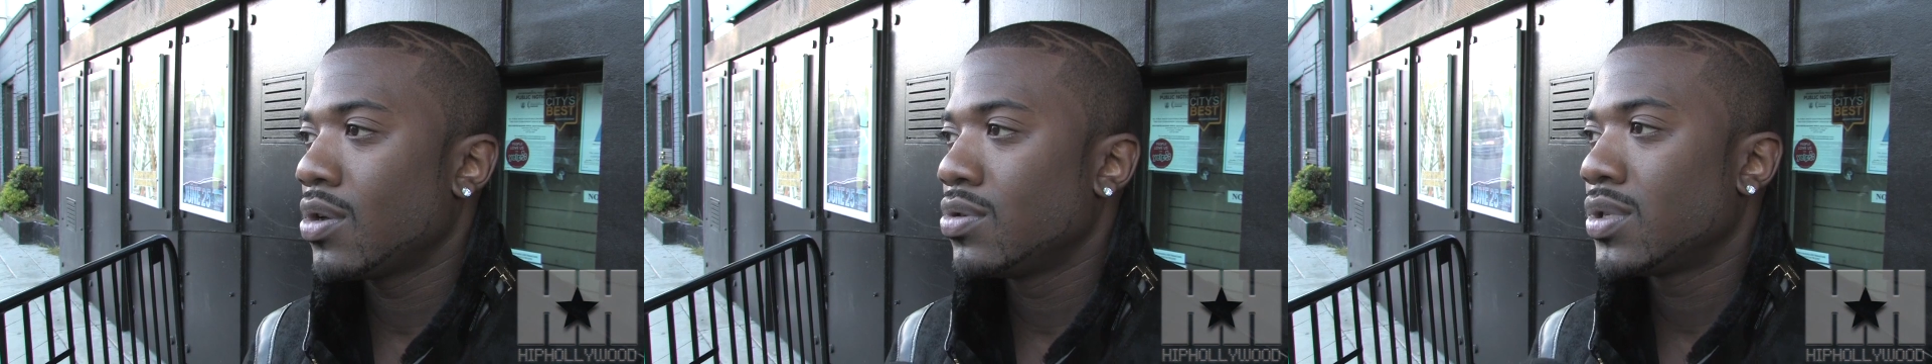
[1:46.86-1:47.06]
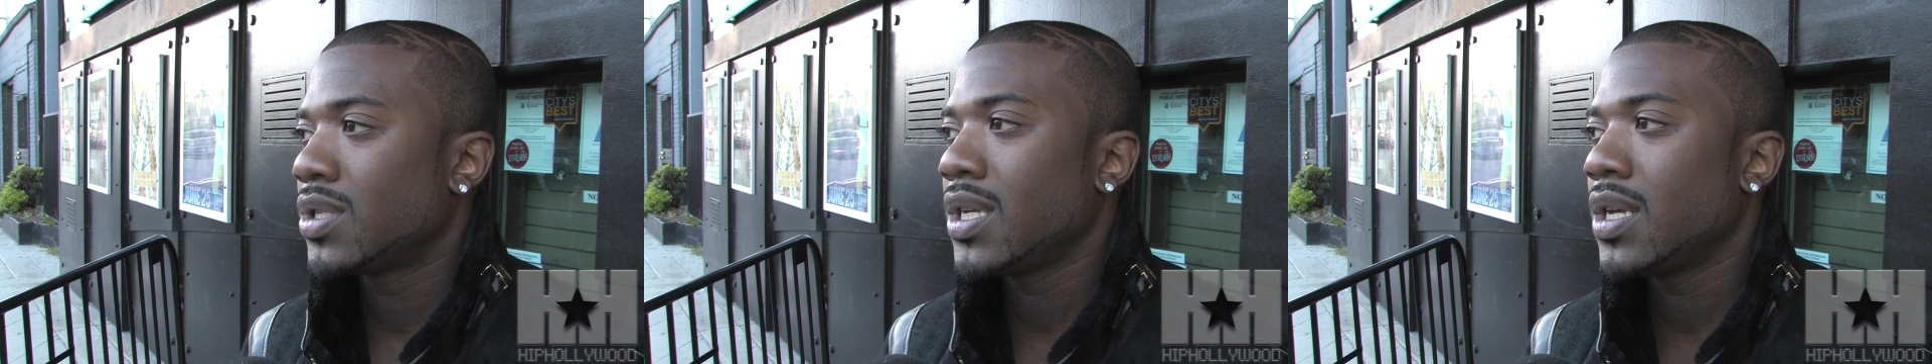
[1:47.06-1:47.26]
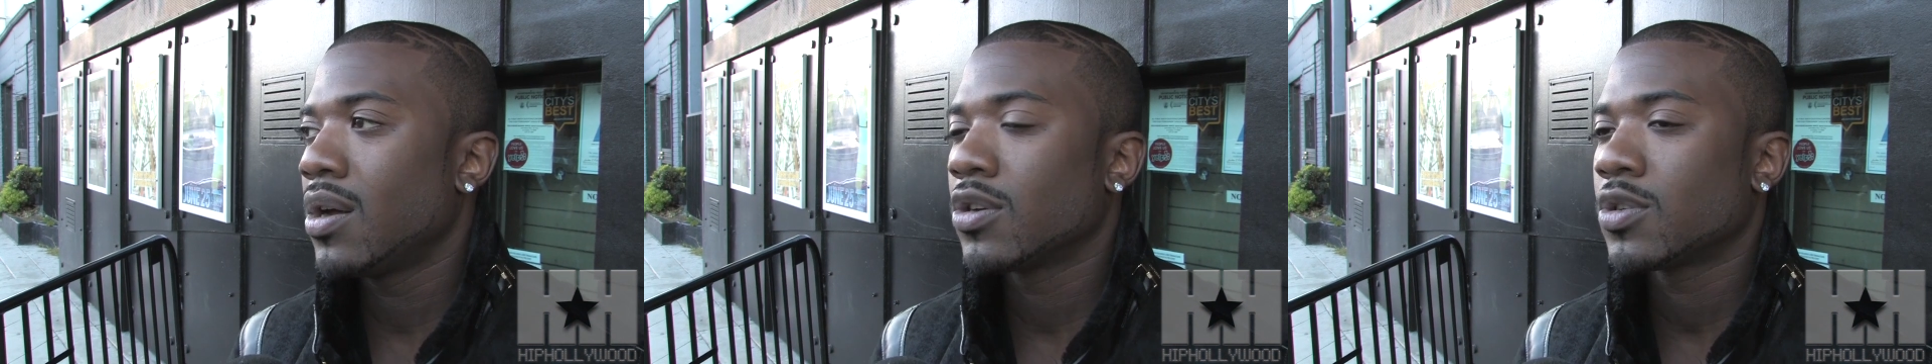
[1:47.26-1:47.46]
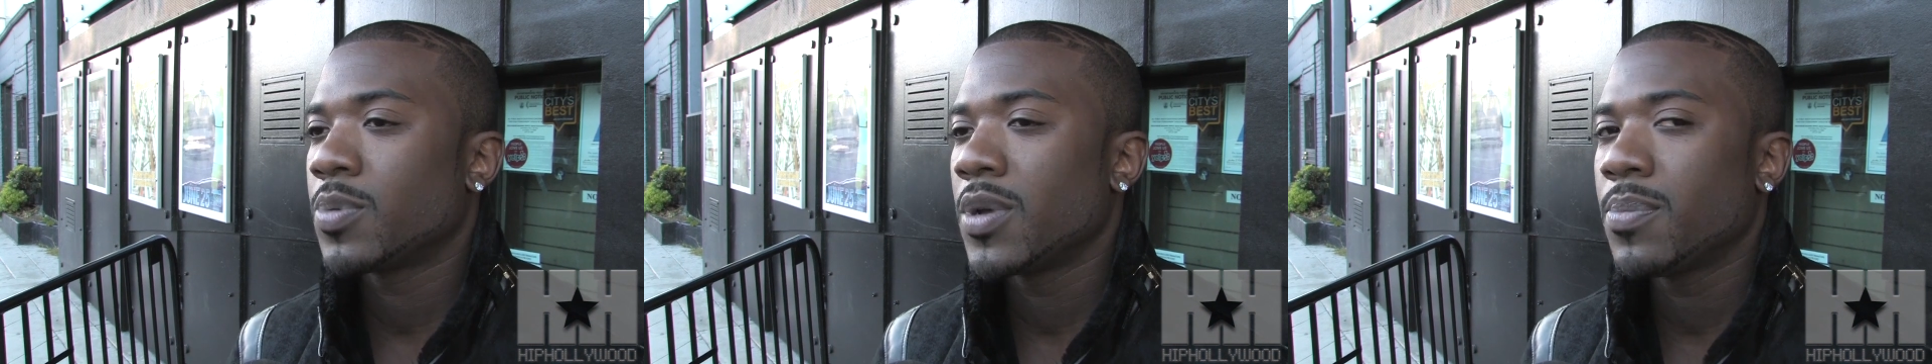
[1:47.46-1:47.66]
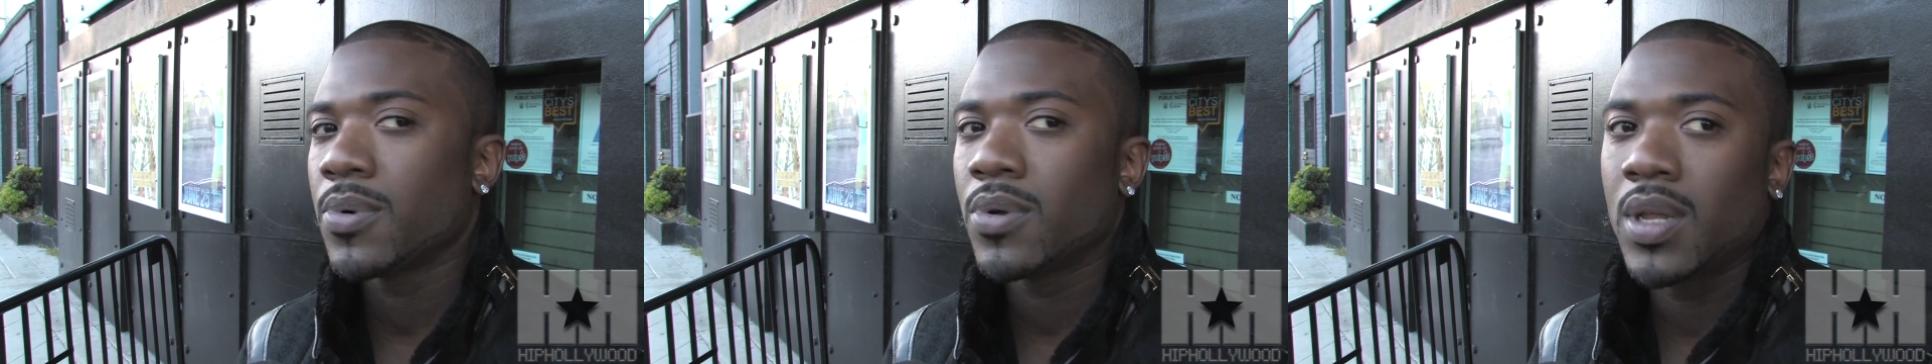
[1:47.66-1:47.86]
you see those
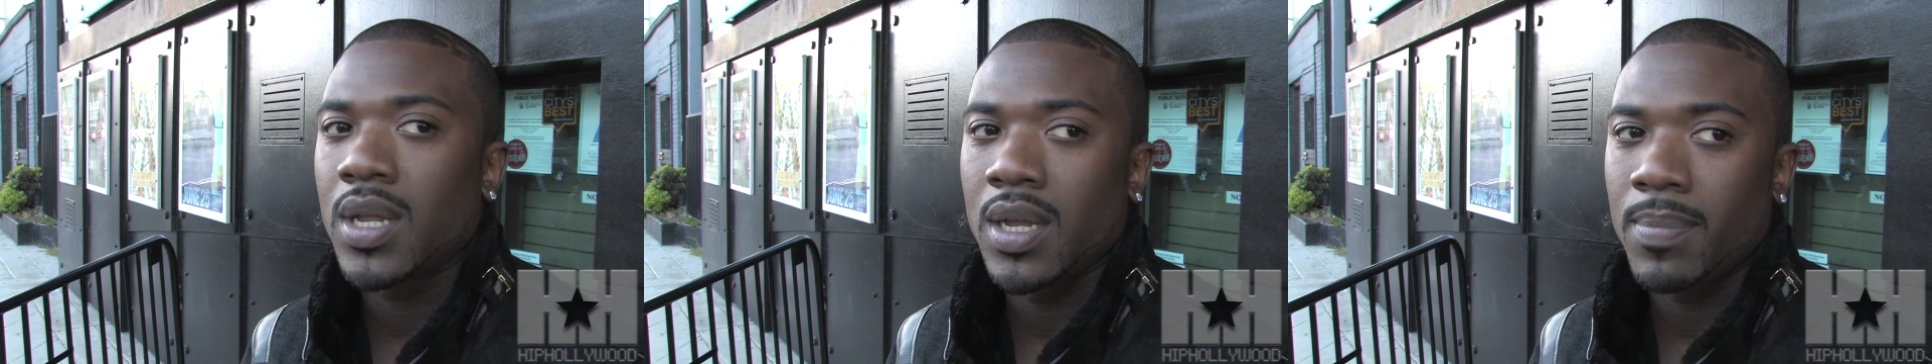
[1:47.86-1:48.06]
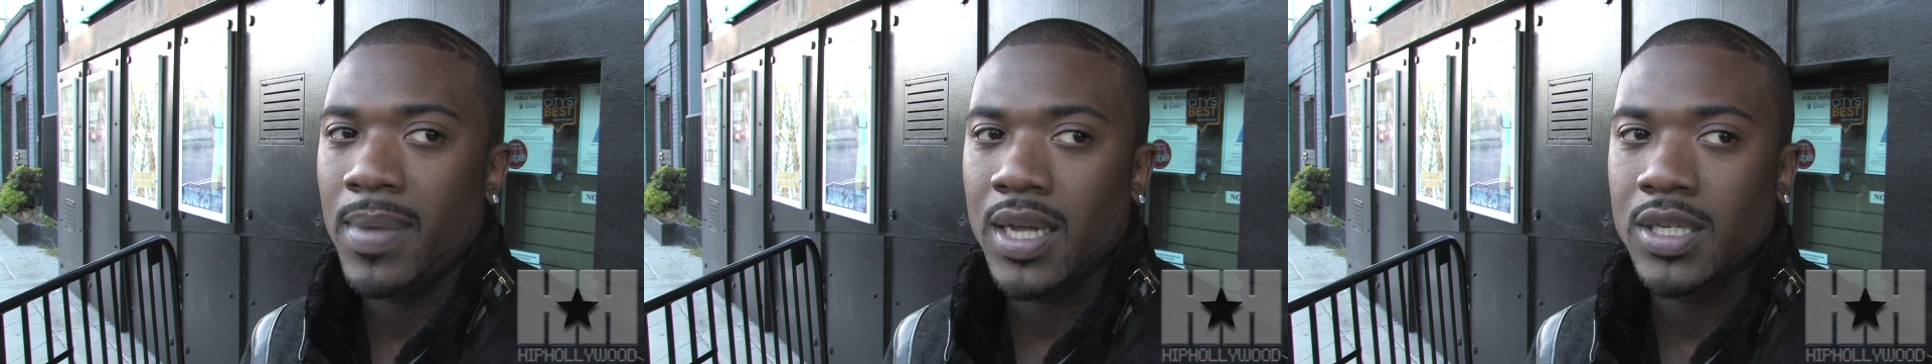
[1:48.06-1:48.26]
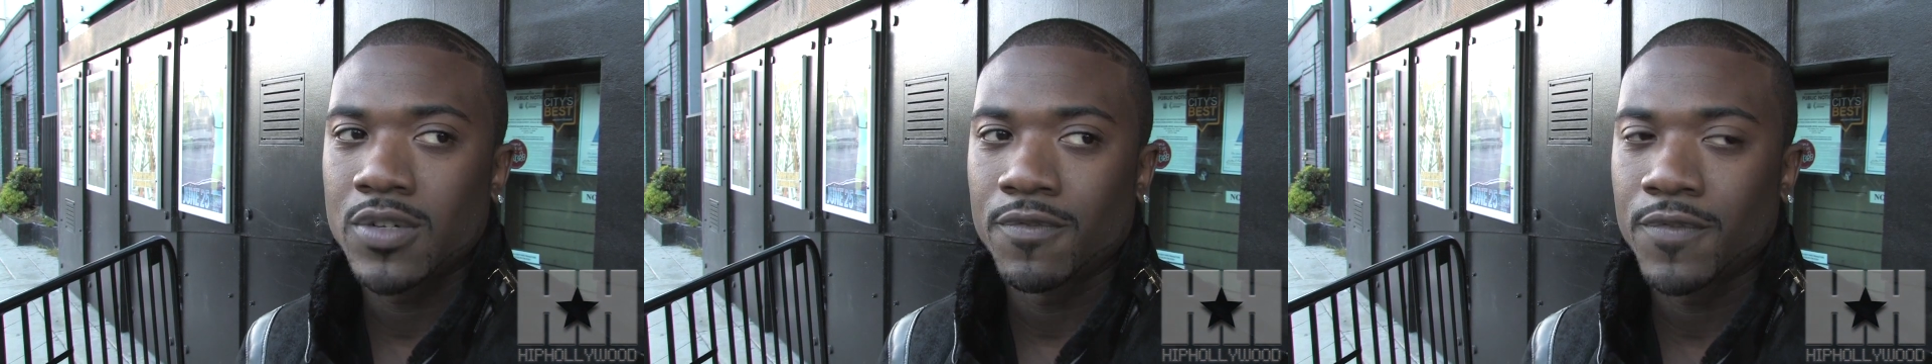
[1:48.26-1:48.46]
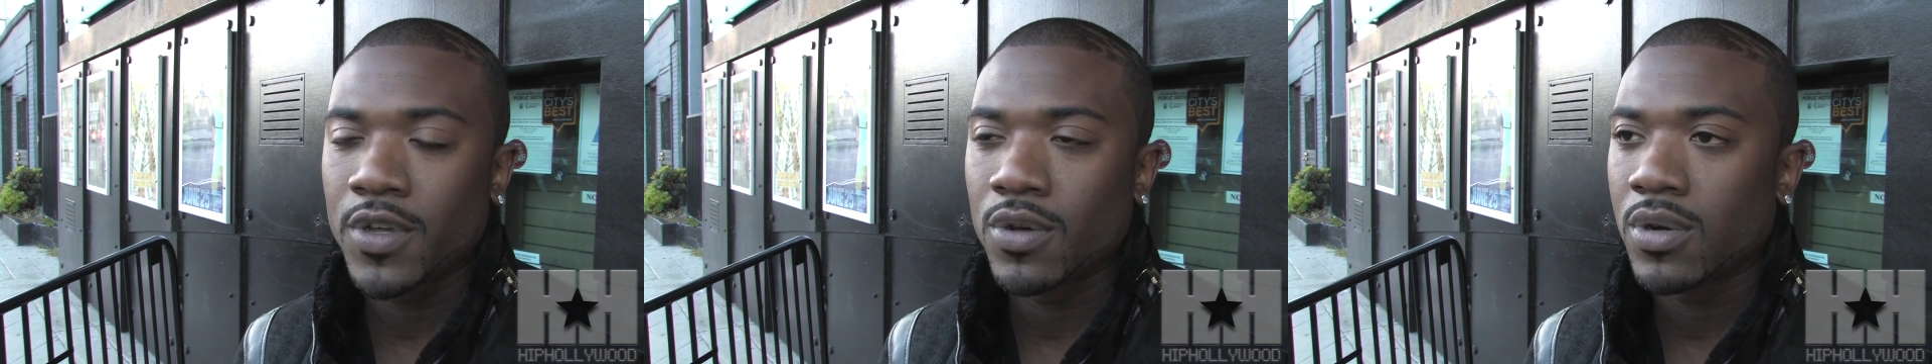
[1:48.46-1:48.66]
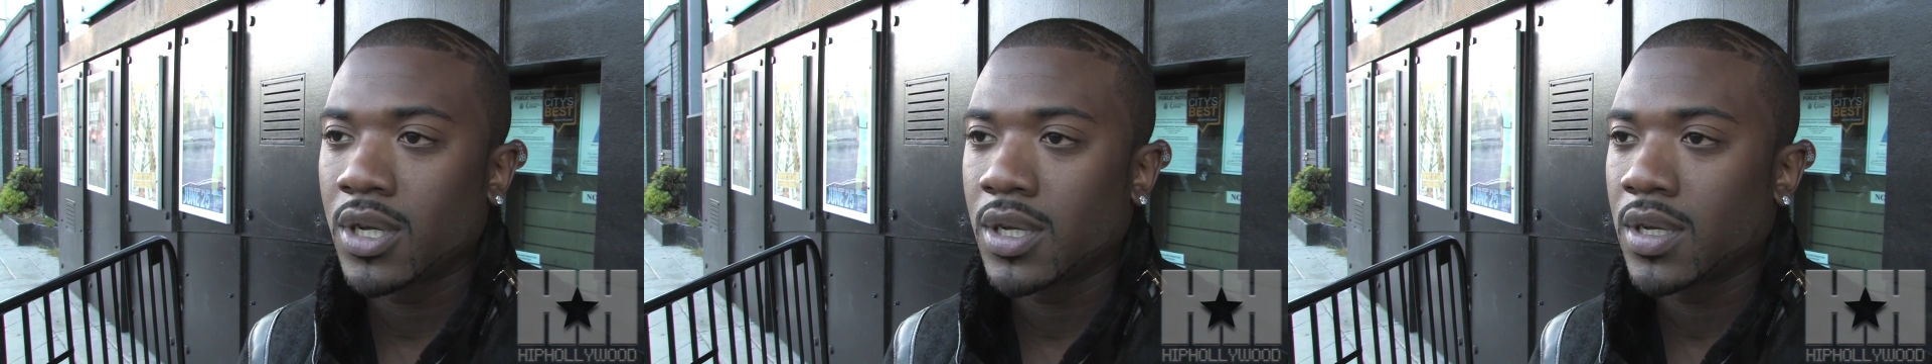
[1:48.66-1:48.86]
people and it makes you
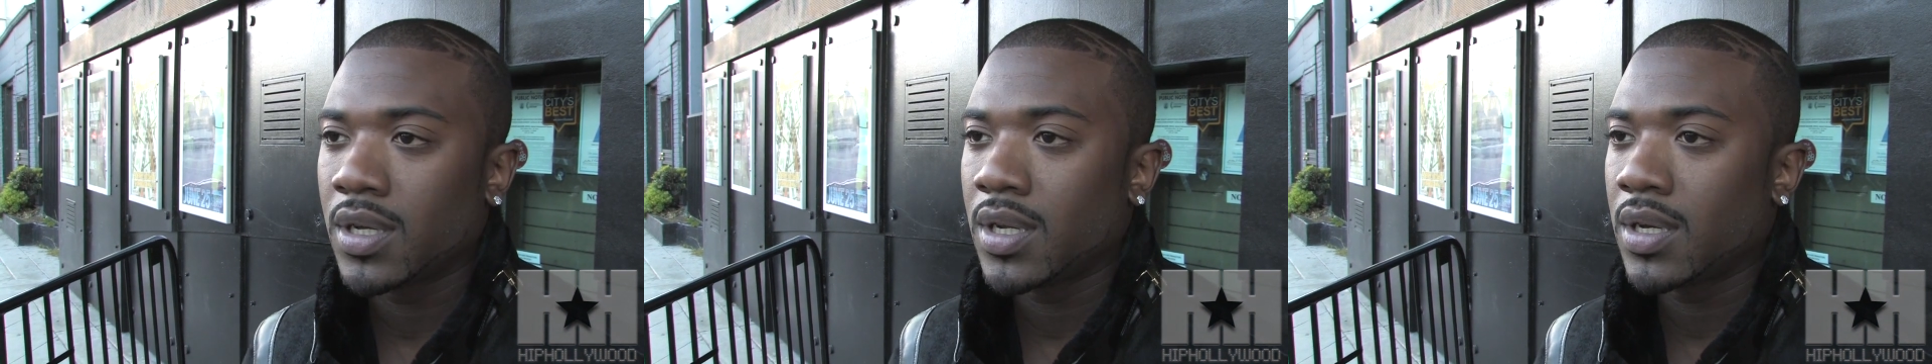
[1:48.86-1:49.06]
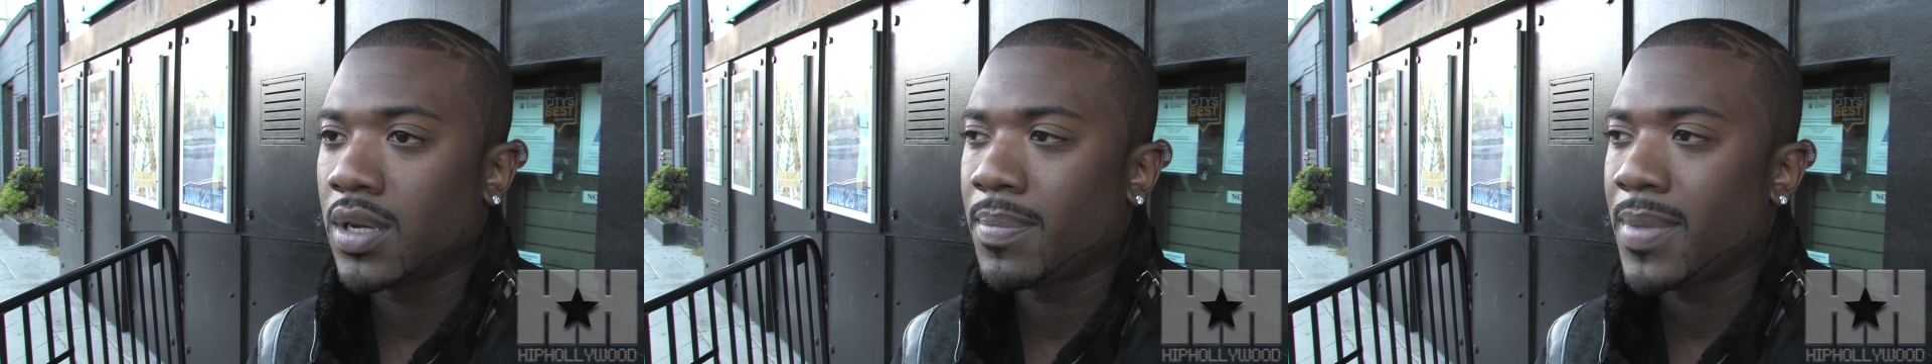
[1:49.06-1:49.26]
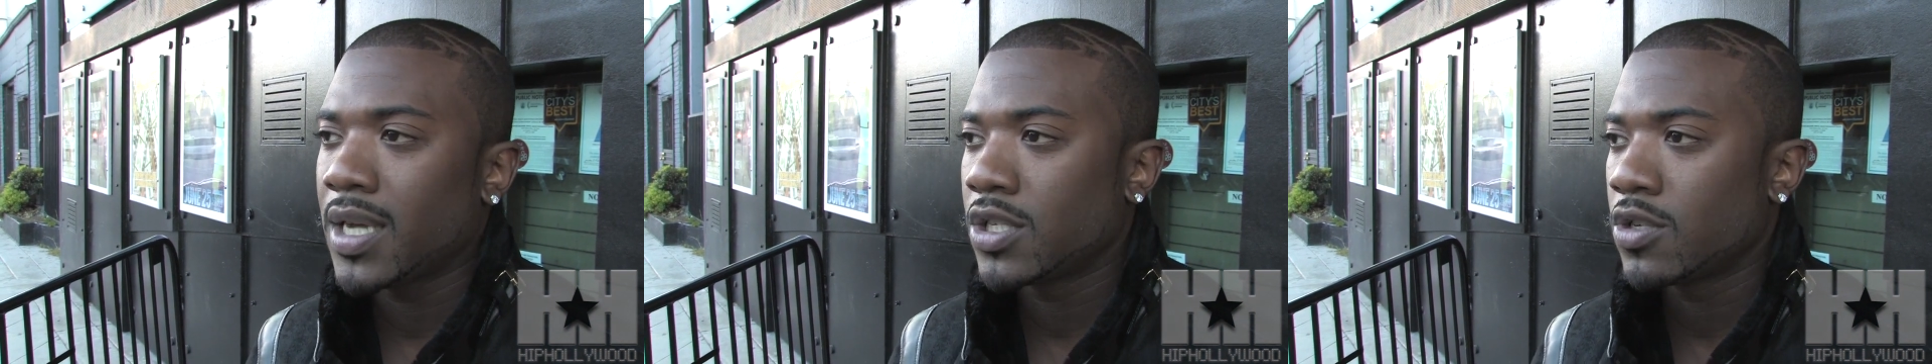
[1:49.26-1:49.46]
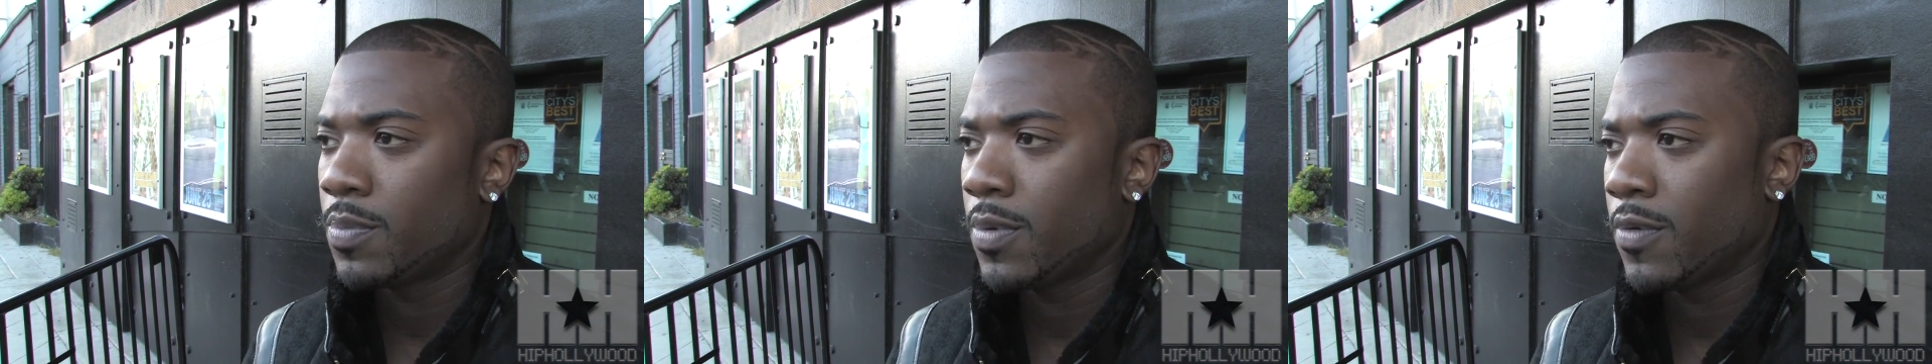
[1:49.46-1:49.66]
feel good and it makes you